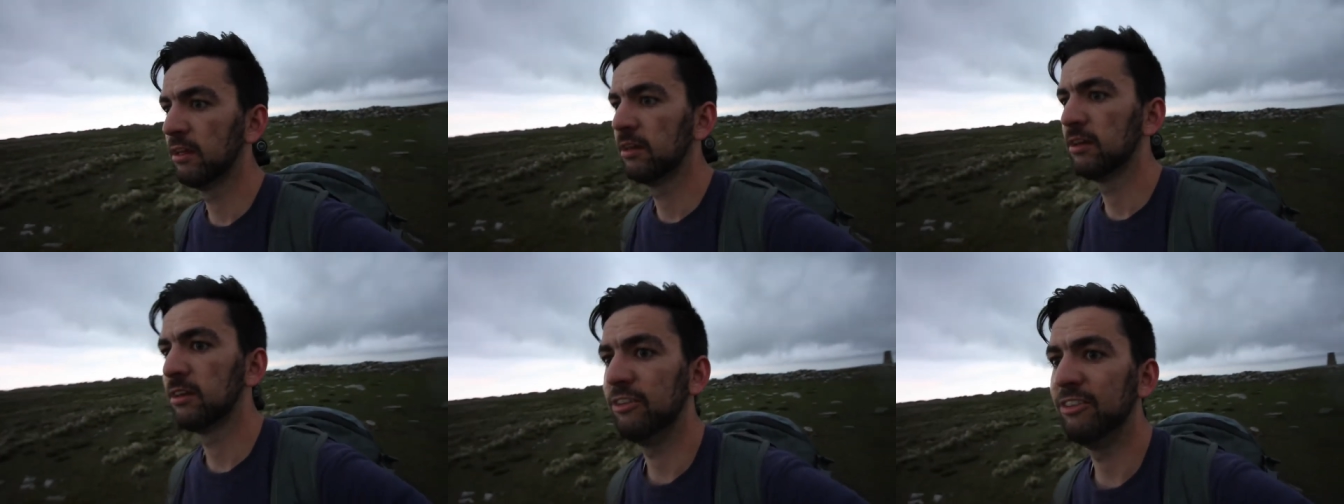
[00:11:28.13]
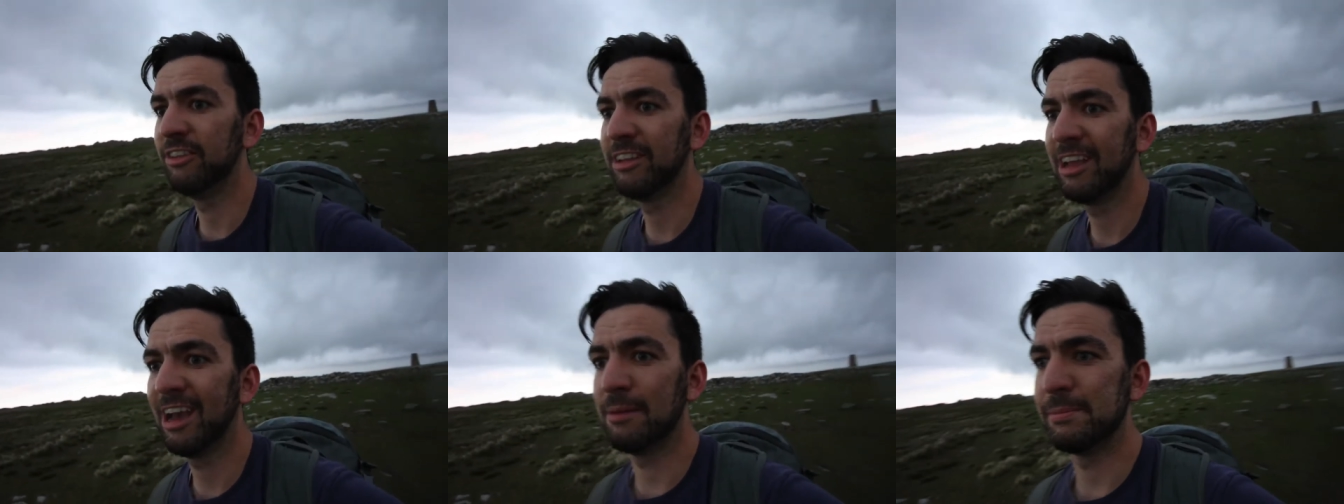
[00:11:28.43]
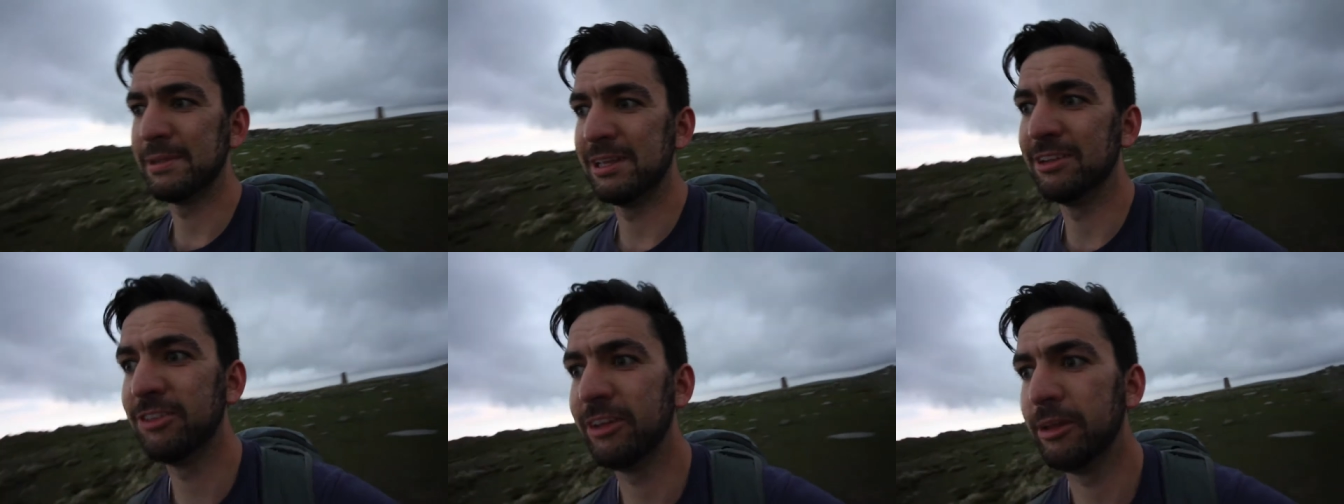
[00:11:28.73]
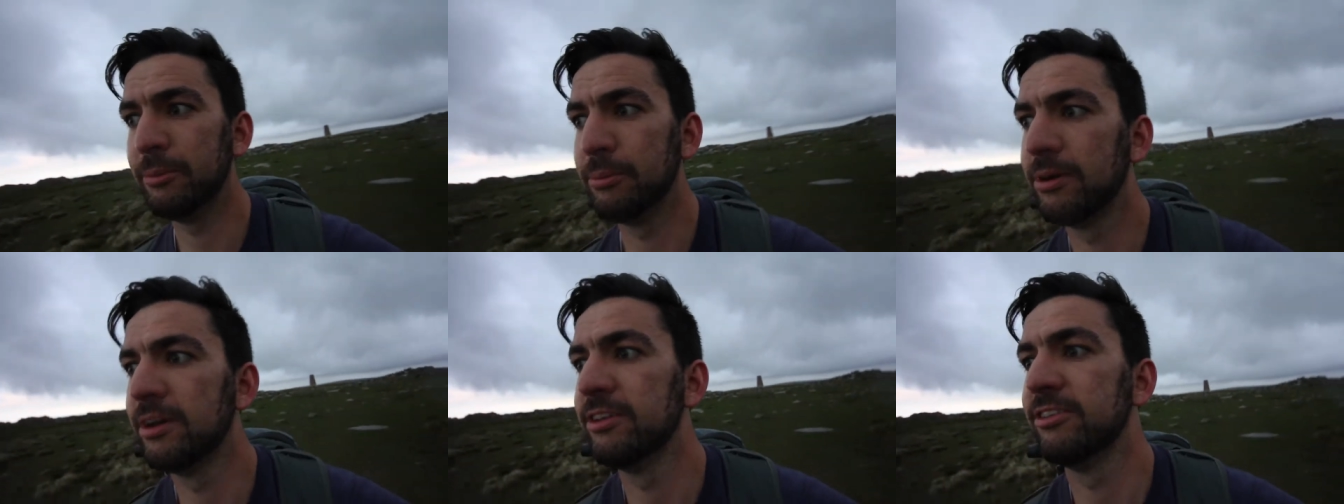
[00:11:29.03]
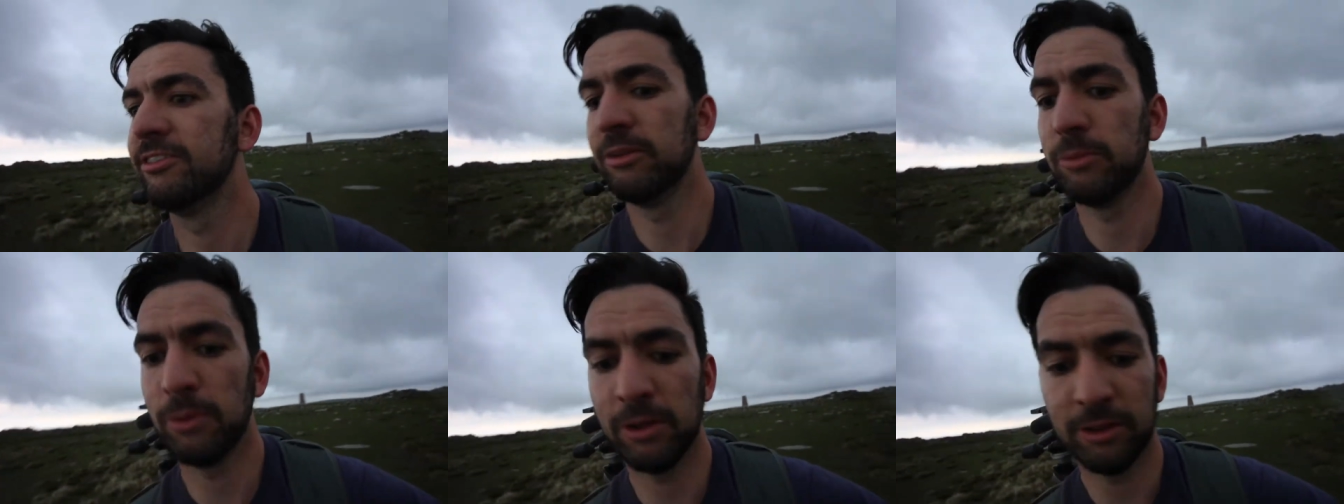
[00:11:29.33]
Because you can't be in two
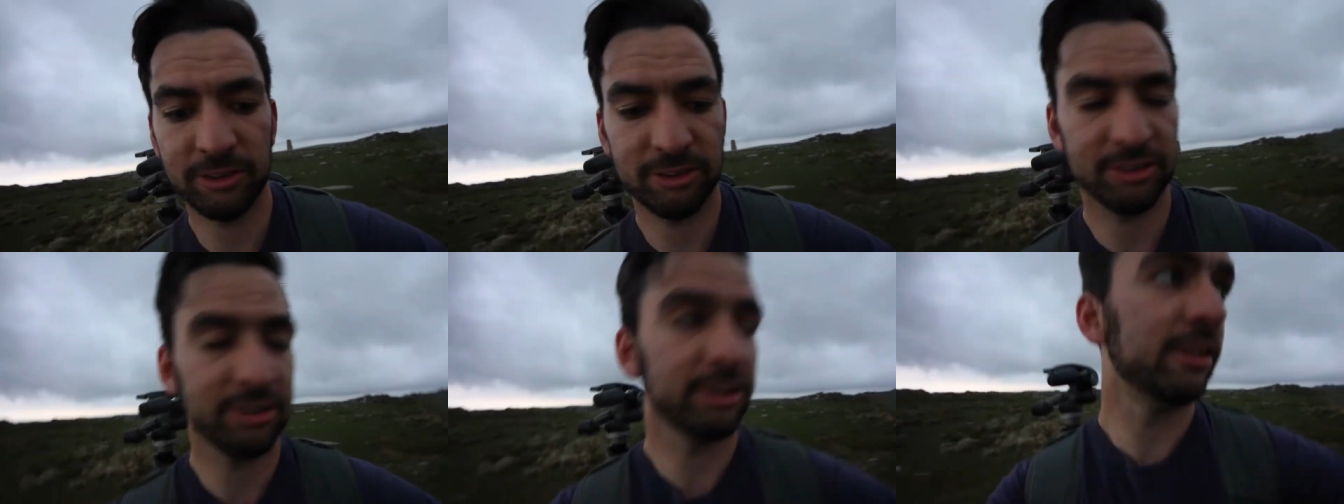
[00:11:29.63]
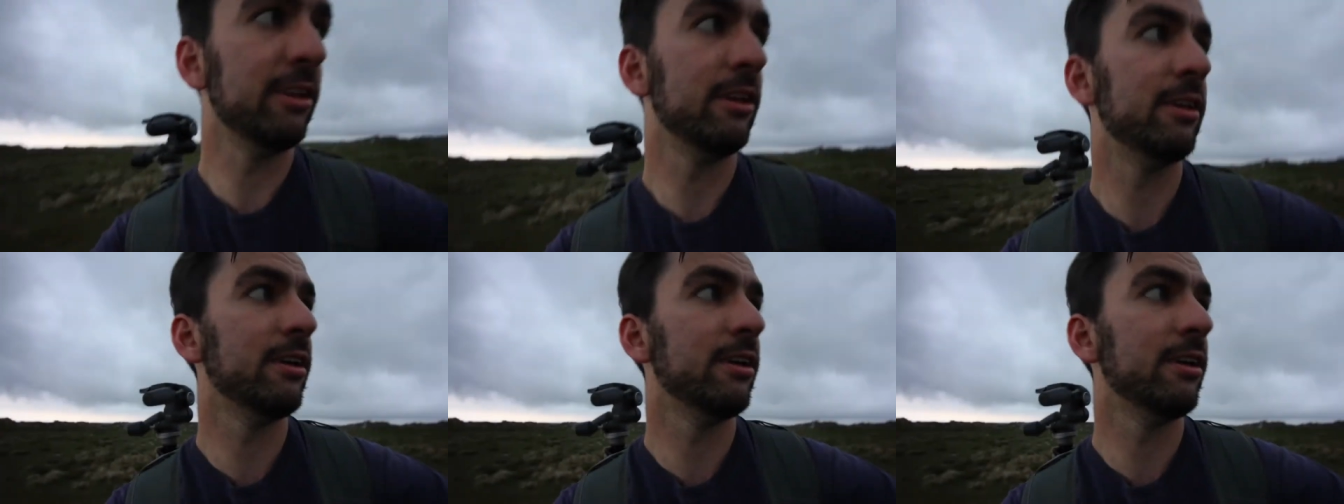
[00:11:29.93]
places at once,